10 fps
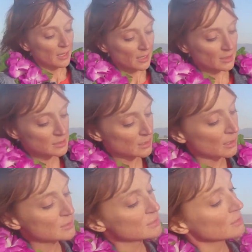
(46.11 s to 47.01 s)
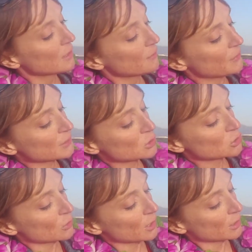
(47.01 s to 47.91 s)
It's this
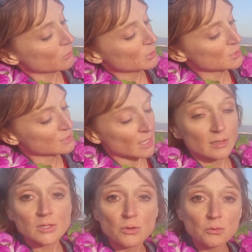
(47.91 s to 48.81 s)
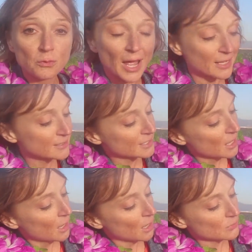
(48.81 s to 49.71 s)
string, which is second to the right,
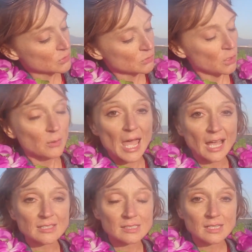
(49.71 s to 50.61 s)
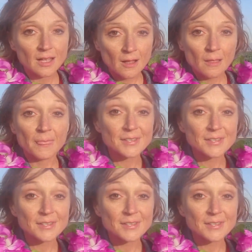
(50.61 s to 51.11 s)
also known as the